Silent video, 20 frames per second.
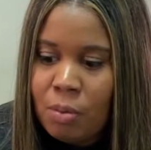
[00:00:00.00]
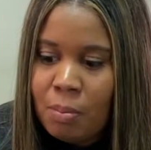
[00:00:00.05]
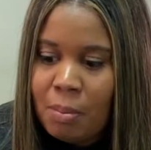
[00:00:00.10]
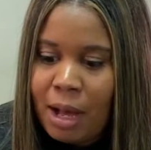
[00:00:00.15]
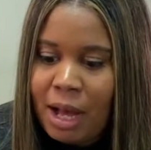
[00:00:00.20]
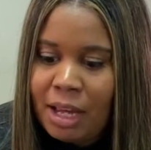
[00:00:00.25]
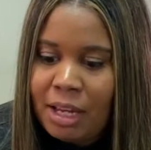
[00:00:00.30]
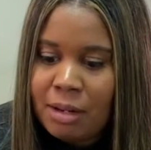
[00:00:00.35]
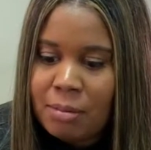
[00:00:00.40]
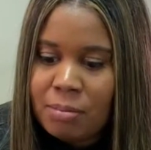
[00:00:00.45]

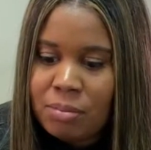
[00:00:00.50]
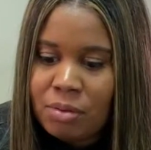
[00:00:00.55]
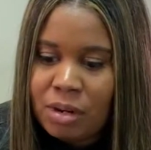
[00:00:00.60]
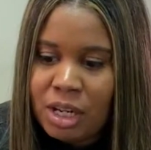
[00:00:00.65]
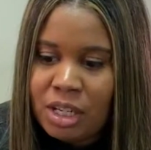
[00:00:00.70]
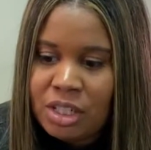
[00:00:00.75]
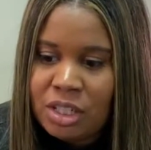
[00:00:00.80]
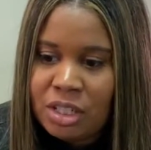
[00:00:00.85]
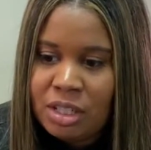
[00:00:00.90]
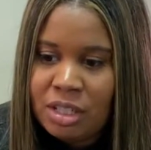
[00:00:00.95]
my
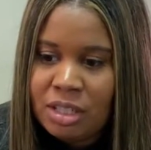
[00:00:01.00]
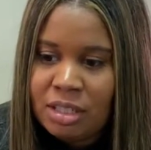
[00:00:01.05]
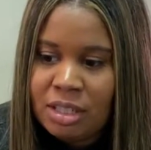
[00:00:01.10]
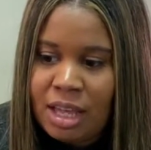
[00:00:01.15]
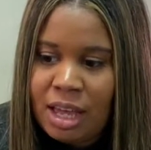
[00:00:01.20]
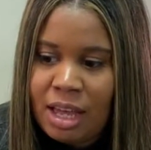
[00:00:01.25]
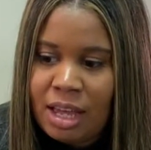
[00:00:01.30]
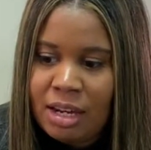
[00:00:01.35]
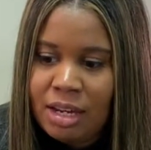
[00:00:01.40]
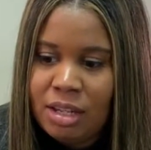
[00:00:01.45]
impression is
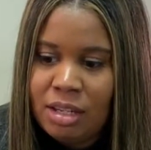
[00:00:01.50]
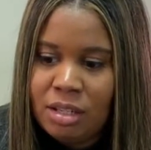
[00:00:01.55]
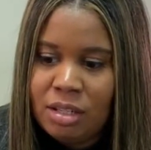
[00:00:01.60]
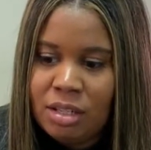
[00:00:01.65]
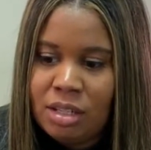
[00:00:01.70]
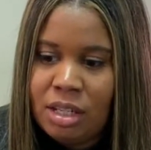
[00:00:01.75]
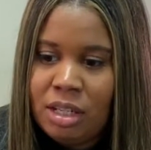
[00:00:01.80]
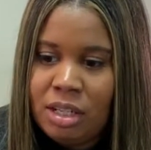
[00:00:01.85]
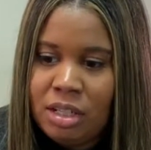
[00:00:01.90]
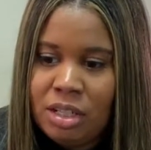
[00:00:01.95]
that
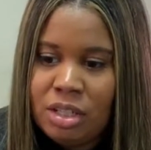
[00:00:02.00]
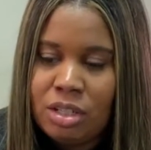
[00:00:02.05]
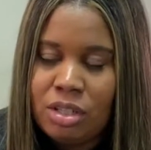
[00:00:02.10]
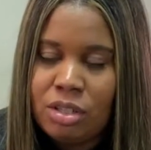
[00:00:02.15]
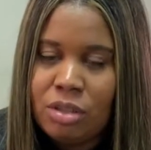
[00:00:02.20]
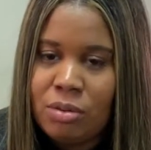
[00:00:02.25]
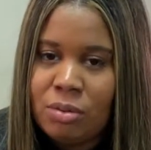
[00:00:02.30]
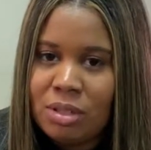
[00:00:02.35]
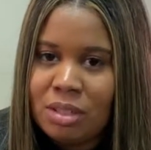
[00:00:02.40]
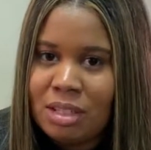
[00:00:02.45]
it teaches
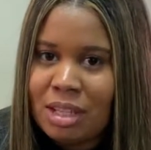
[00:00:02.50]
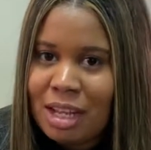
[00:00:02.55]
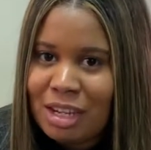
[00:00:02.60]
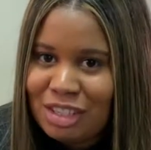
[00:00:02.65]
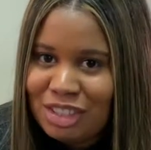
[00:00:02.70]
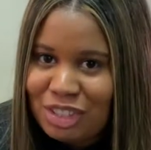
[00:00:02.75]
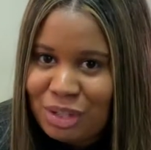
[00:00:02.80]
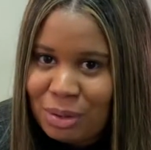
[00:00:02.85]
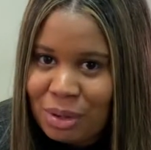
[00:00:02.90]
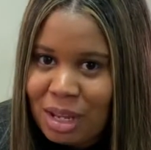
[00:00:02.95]
students that
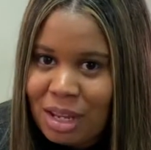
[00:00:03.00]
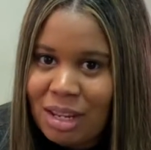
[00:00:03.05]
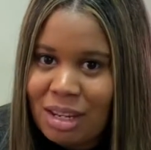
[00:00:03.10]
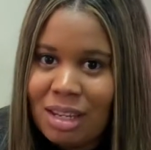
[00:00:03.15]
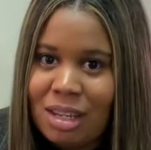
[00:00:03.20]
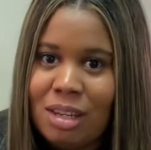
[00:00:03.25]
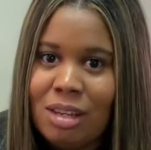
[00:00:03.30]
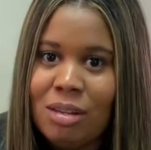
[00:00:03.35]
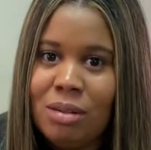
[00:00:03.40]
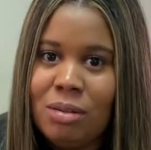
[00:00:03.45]
it's okay
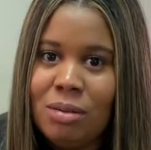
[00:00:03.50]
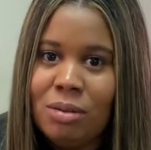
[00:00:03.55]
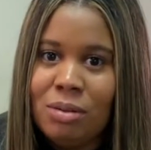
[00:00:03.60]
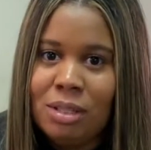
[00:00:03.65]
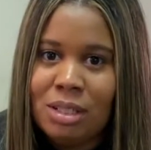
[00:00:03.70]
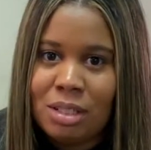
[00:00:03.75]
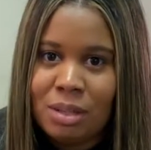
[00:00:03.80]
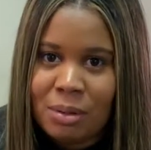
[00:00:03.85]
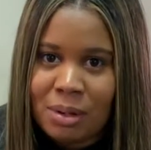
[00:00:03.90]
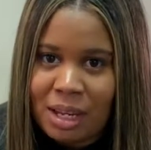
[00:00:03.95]
to
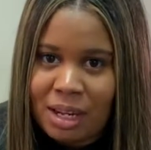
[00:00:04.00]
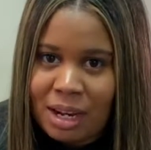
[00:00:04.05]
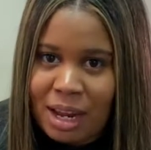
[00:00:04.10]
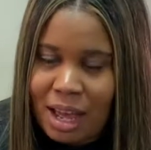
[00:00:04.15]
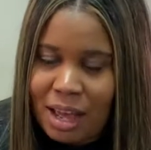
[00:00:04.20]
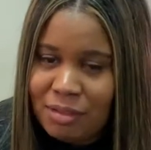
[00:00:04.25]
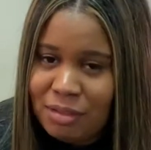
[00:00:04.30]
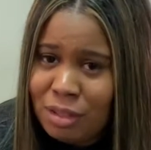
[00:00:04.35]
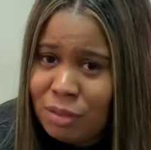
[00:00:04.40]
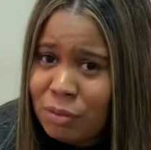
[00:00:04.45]
heal, it's okay to
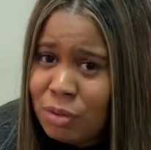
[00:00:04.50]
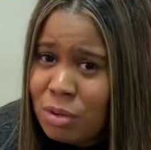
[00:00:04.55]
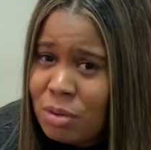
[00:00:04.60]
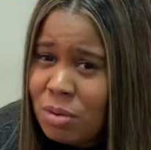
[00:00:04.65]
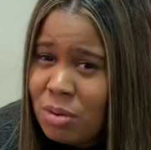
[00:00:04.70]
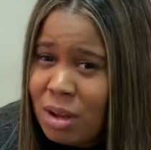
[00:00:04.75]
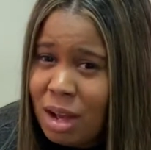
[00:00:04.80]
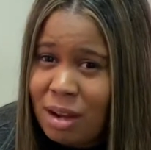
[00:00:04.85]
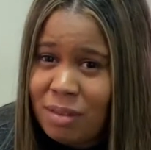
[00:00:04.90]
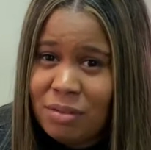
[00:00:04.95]
have
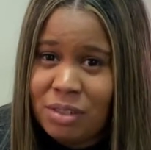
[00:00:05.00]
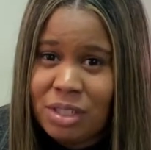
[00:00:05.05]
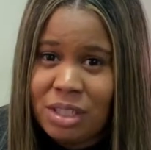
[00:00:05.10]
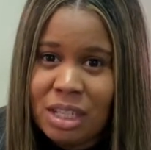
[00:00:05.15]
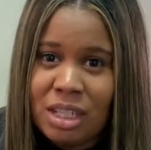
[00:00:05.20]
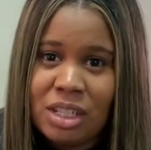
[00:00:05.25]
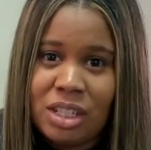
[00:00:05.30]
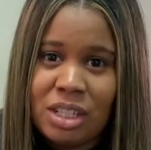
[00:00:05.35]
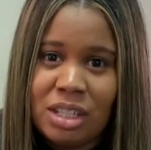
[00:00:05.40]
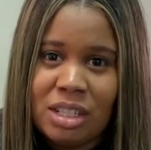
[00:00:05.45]
difficult
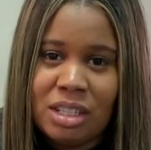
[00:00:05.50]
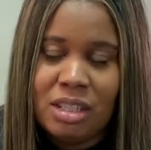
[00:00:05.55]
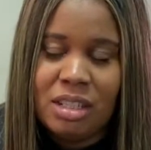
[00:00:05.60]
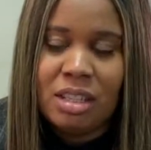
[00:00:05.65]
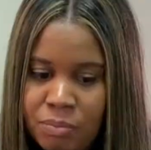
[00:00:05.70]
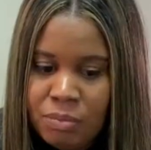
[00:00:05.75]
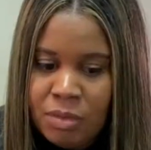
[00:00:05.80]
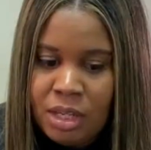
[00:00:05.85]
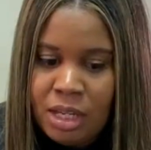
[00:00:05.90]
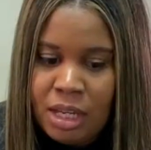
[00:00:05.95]

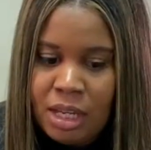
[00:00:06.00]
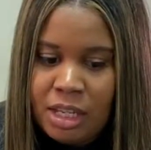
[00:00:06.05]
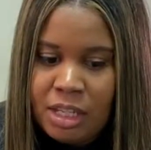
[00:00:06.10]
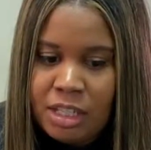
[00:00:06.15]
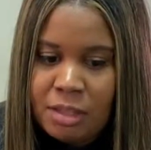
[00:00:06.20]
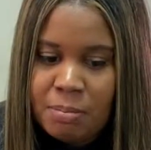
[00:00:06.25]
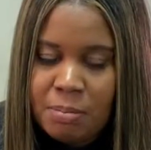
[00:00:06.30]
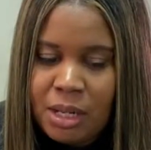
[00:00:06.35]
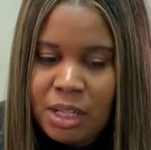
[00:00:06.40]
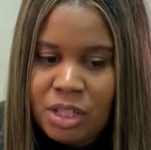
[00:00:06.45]
conversations,
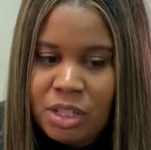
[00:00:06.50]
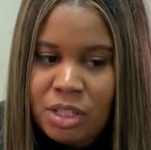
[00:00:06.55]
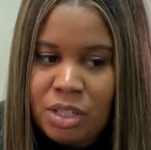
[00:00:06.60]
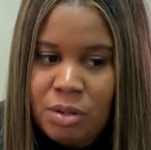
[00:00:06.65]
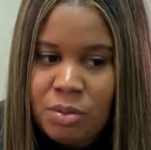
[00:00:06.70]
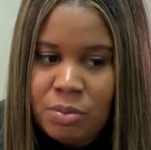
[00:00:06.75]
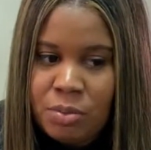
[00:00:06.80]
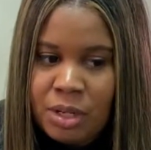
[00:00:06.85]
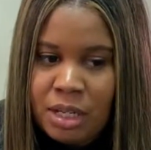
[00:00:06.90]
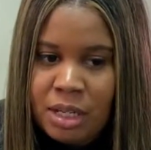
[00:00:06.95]

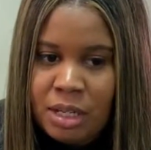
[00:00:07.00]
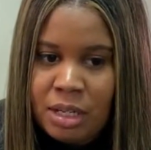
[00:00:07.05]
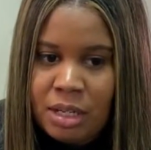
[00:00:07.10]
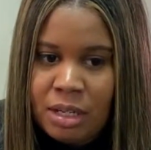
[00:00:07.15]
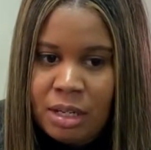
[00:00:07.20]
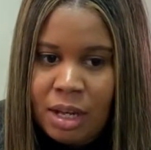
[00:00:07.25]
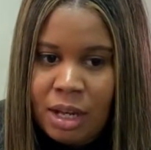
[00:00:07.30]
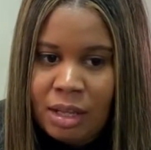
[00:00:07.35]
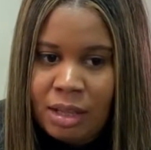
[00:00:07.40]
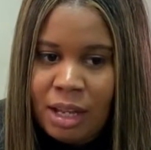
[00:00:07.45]
especially
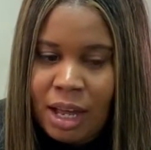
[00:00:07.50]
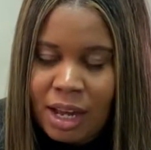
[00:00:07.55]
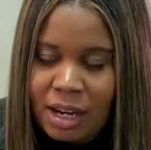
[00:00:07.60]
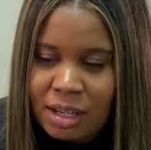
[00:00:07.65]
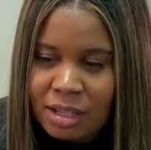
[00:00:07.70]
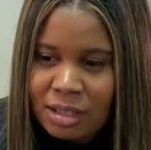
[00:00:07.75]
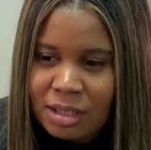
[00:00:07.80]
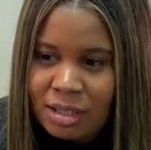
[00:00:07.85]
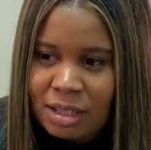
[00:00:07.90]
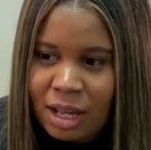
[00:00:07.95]
when a
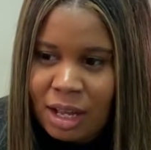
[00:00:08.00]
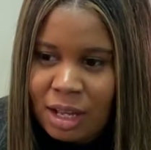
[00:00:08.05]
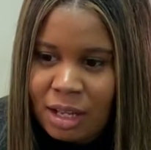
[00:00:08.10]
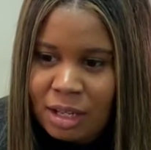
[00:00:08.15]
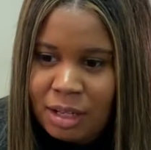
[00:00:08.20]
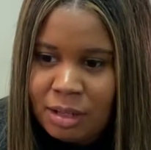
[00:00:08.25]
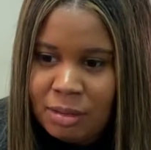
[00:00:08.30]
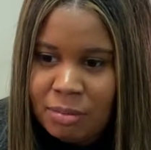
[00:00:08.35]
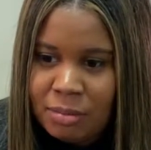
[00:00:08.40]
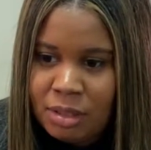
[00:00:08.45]
lot of the
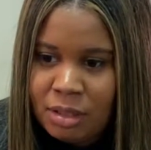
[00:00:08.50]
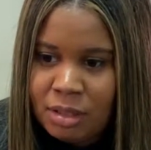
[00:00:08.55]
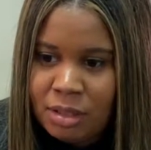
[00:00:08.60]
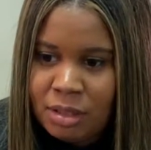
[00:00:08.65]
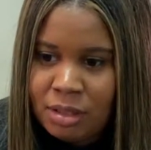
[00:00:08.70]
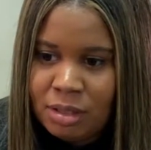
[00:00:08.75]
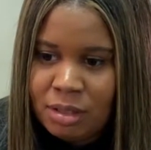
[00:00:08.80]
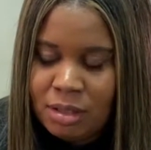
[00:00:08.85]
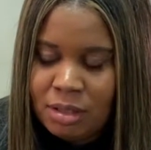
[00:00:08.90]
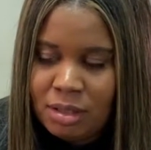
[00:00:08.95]
times
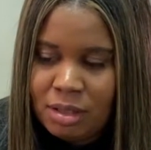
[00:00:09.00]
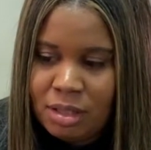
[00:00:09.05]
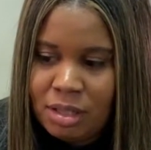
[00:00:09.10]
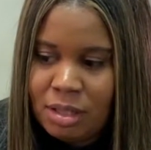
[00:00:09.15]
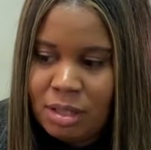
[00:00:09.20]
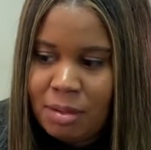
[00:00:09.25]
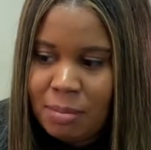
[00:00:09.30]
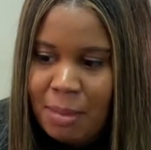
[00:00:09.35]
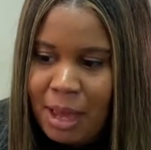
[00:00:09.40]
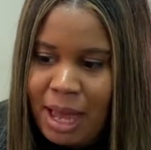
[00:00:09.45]

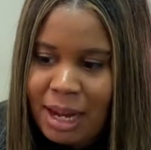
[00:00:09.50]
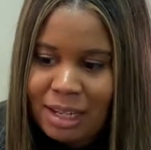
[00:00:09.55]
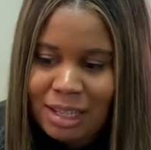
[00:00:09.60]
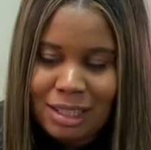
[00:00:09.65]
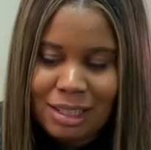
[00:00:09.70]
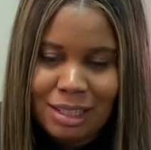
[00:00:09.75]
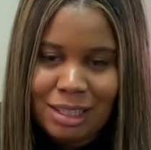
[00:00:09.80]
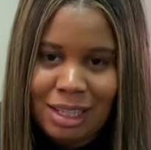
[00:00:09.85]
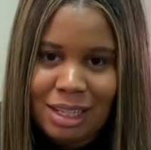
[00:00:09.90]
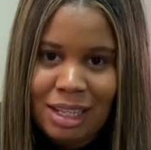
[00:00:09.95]

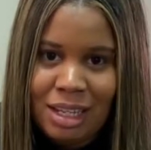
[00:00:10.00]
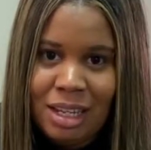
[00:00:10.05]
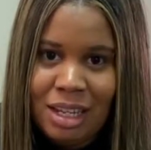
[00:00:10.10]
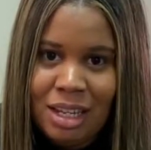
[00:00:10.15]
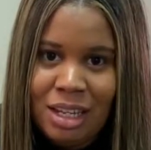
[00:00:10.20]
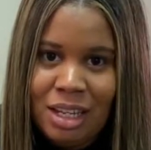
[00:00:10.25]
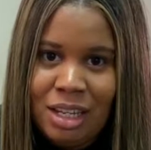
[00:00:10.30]
systematically,